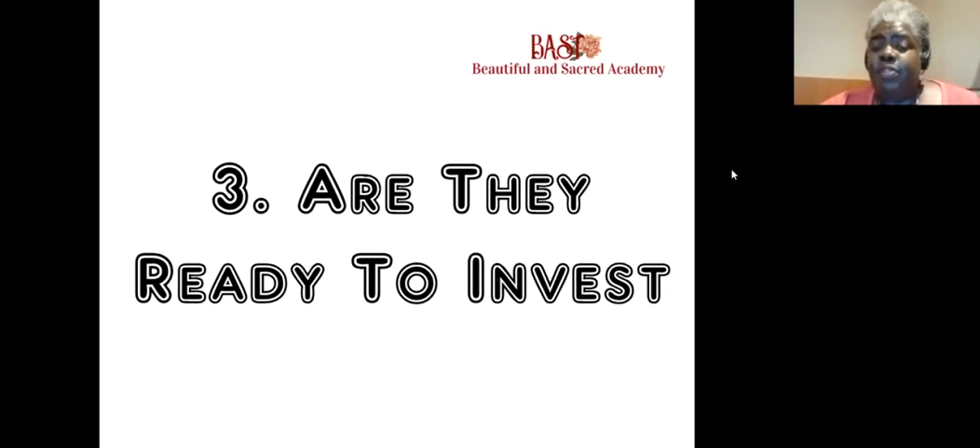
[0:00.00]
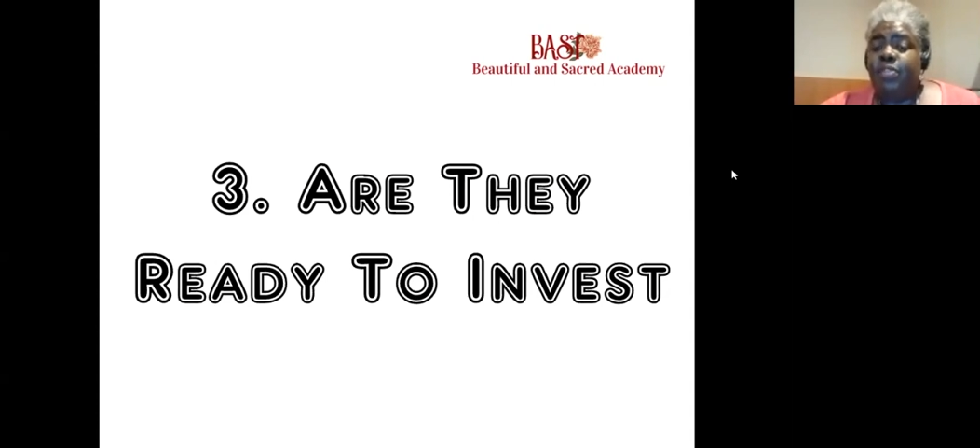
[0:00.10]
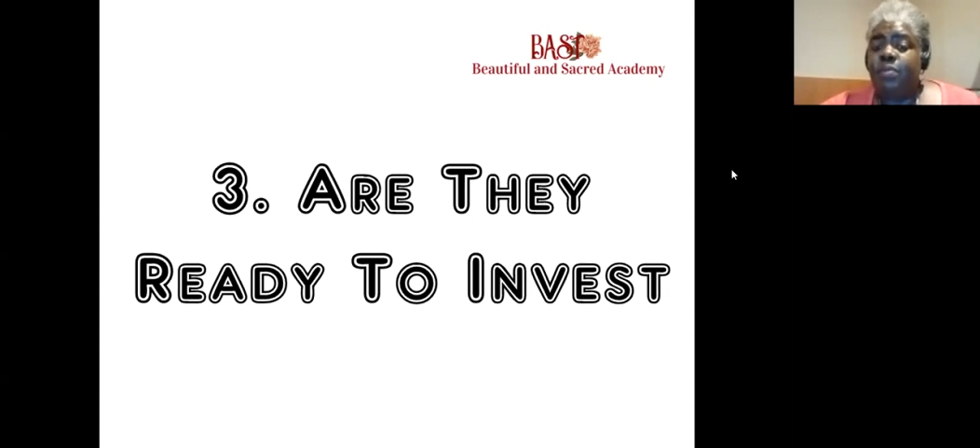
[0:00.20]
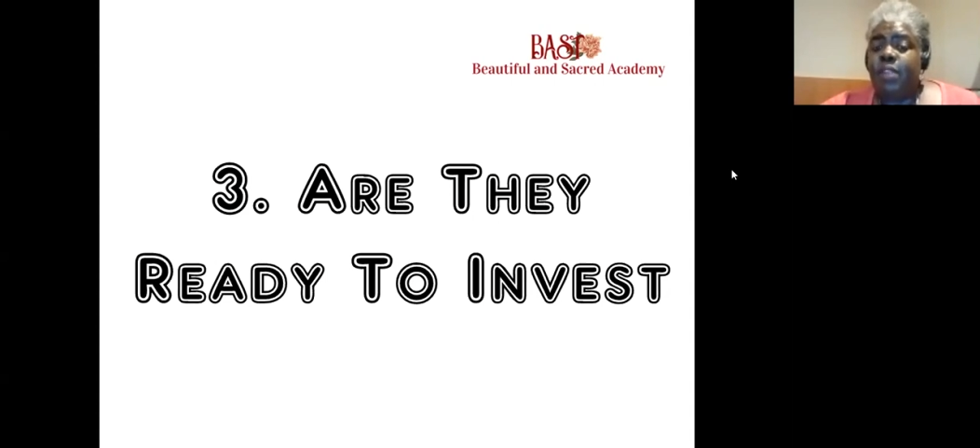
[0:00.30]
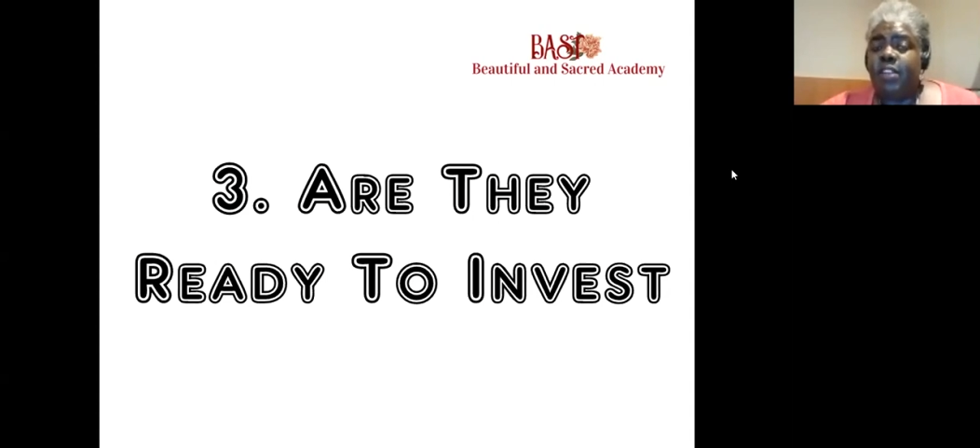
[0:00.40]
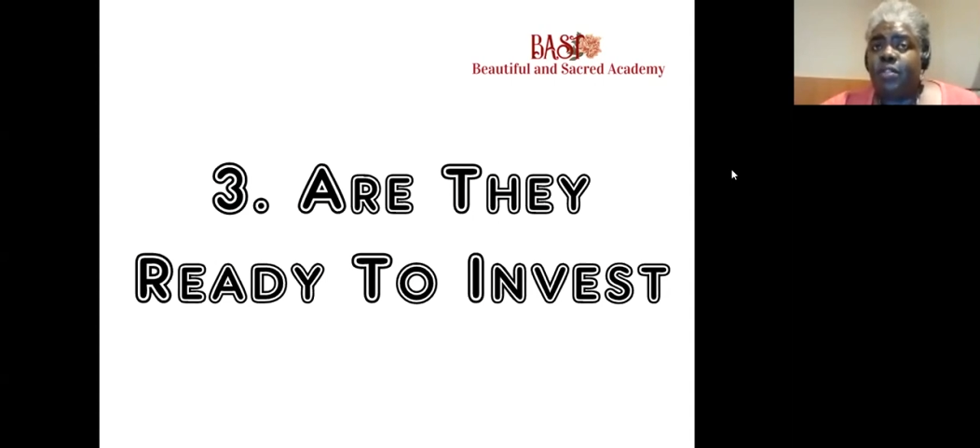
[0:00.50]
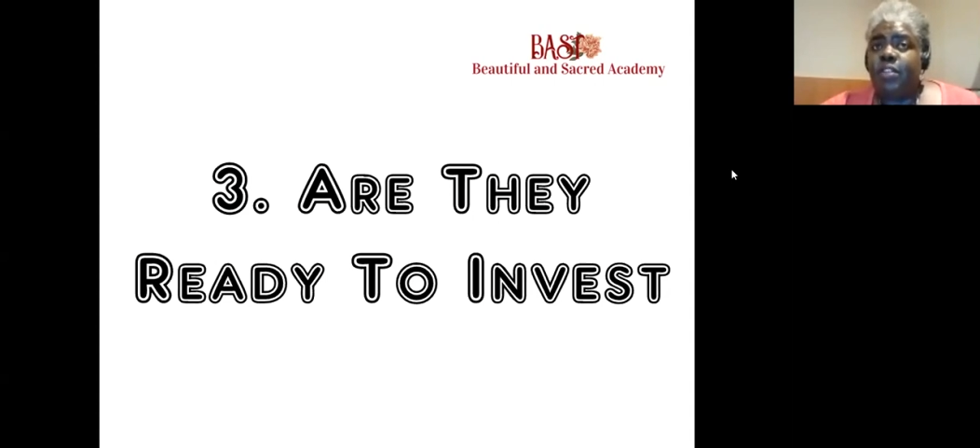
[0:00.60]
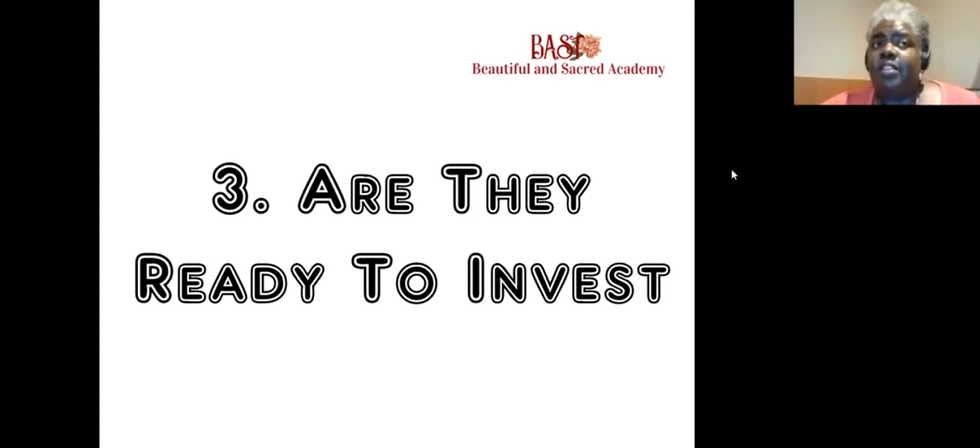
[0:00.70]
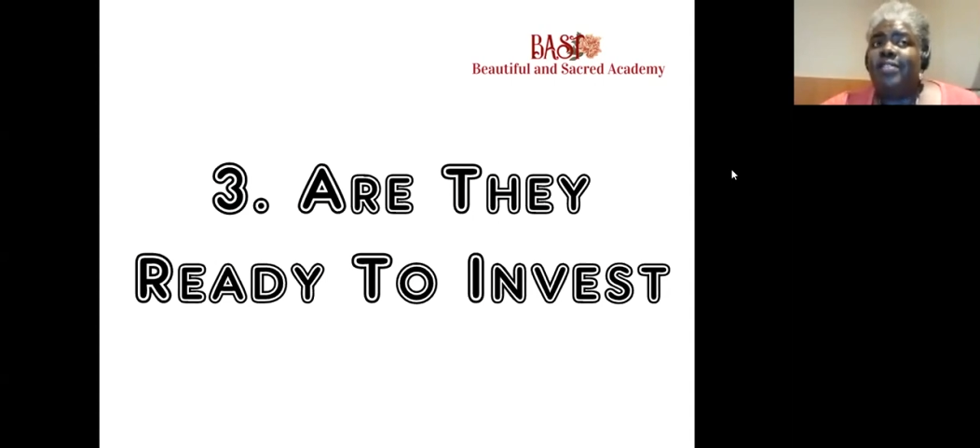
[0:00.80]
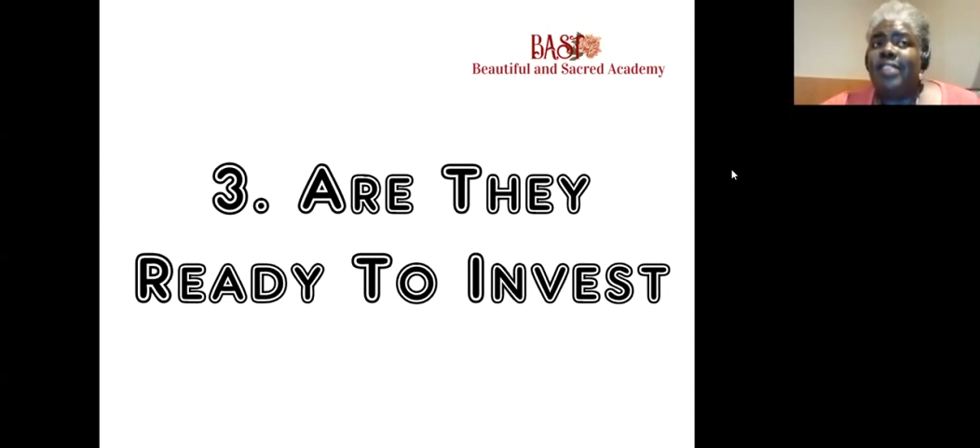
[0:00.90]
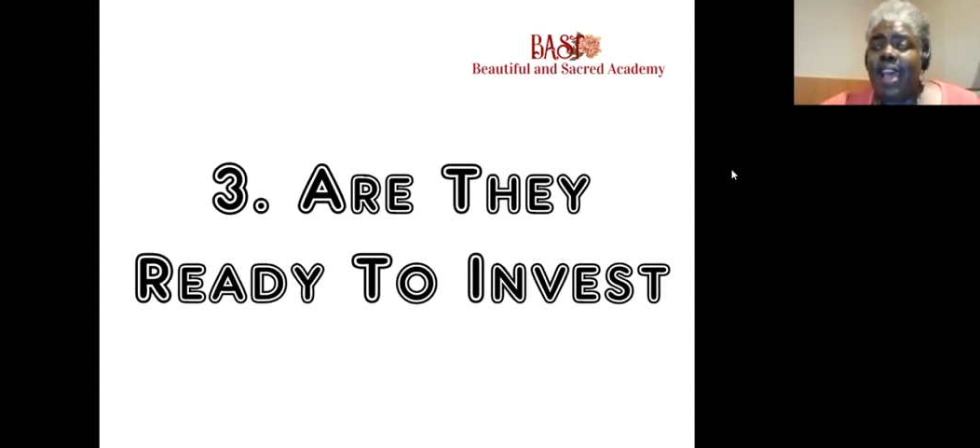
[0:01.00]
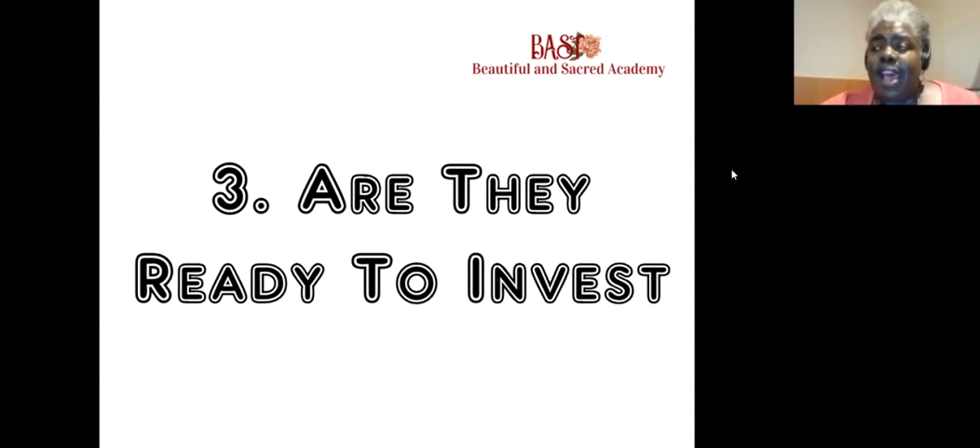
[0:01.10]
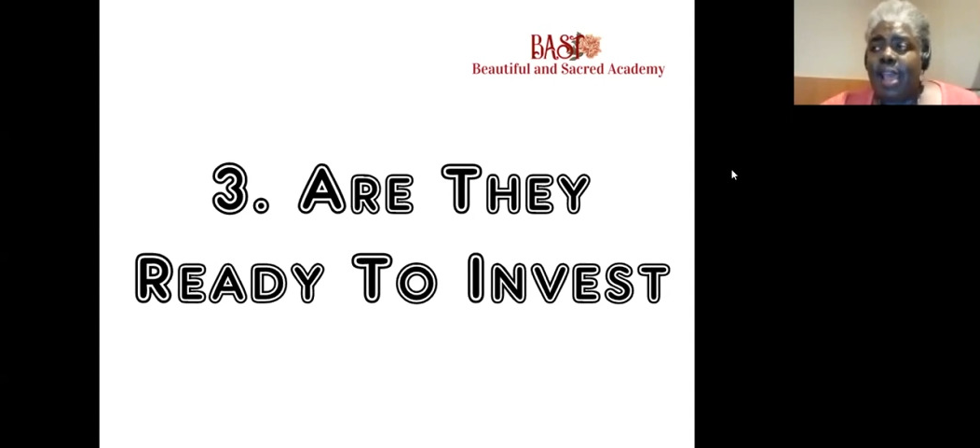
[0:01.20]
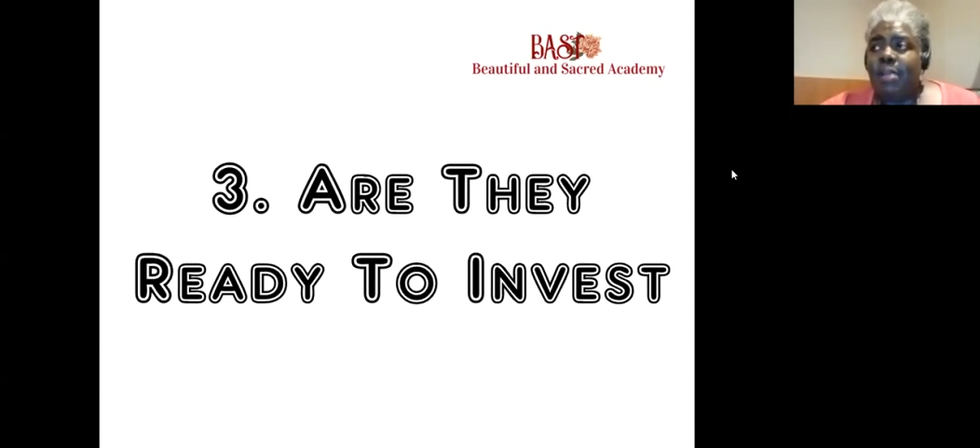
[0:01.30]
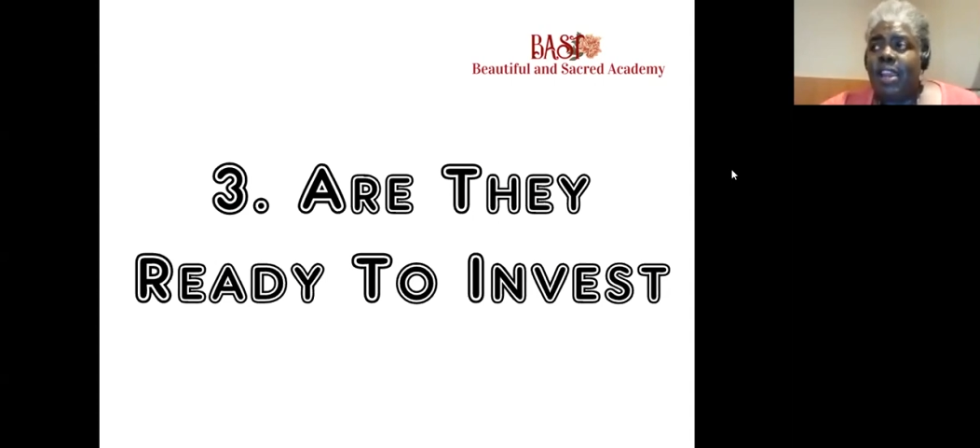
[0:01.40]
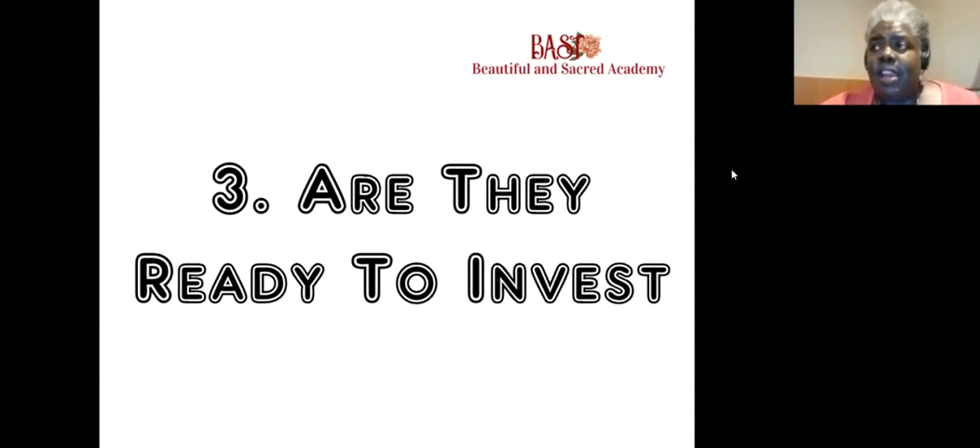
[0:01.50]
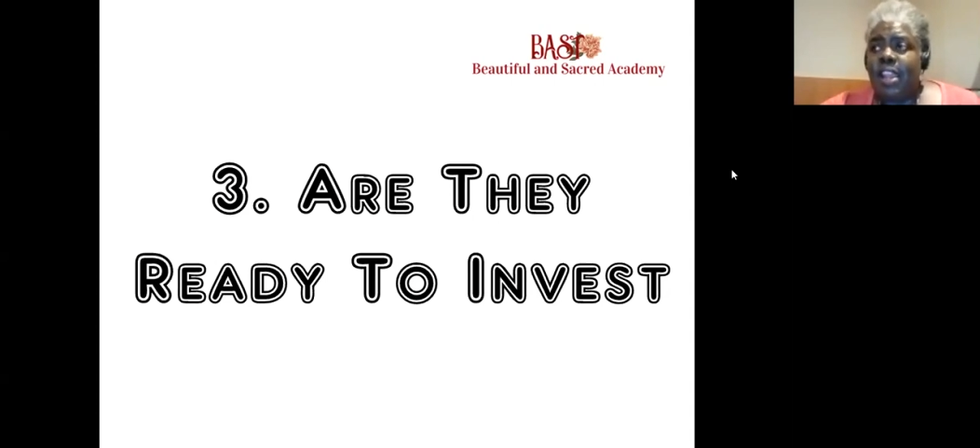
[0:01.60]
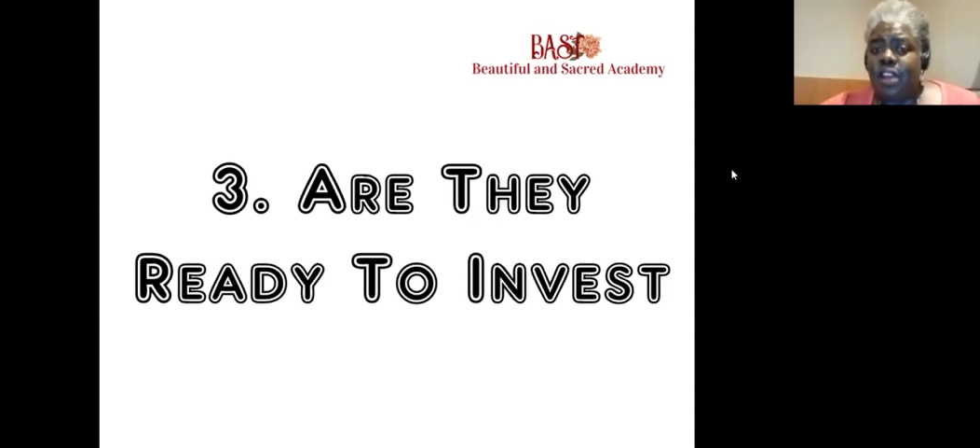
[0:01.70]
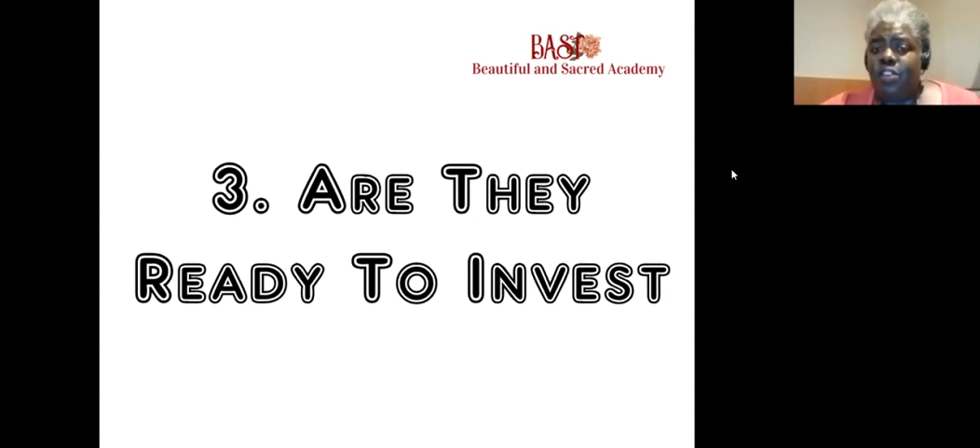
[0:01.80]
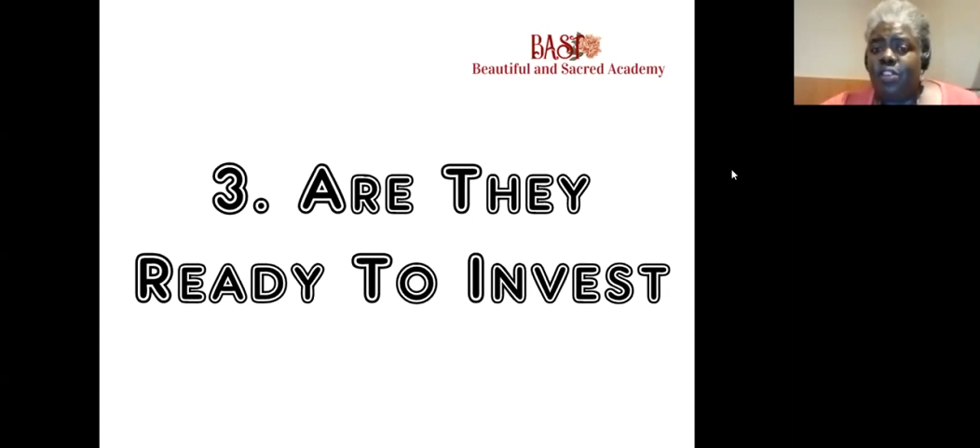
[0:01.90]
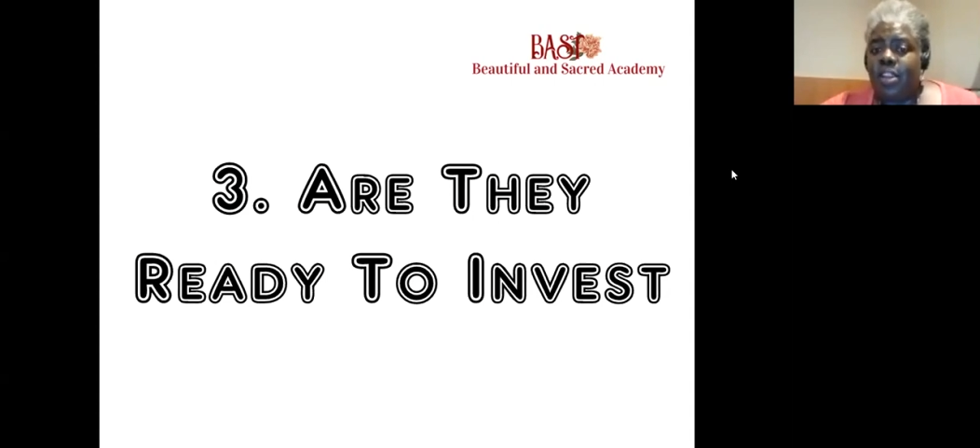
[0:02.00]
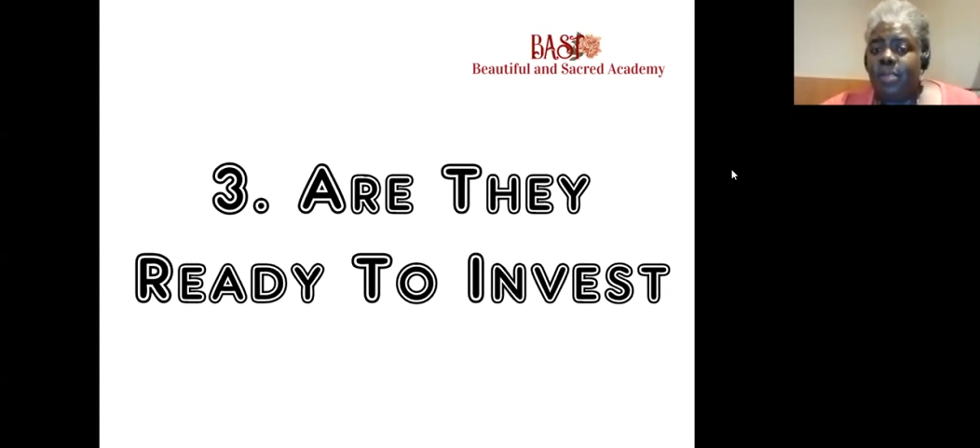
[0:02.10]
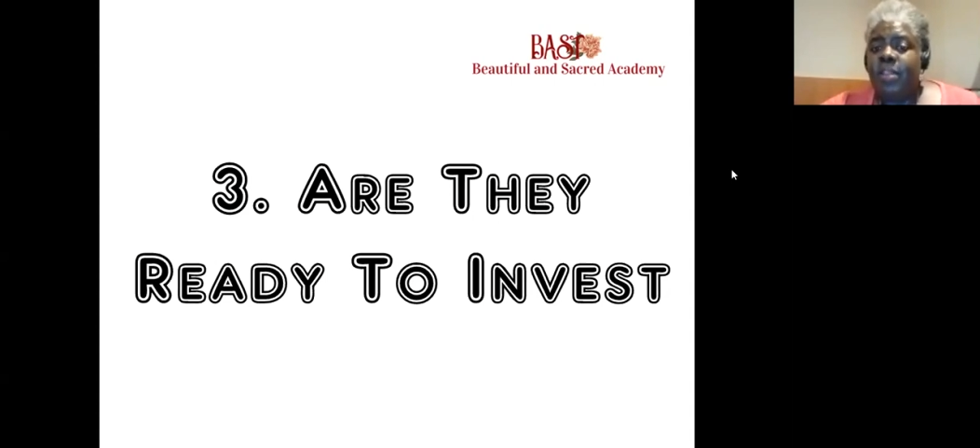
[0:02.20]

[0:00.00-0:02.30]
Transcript: their resource of time and energy?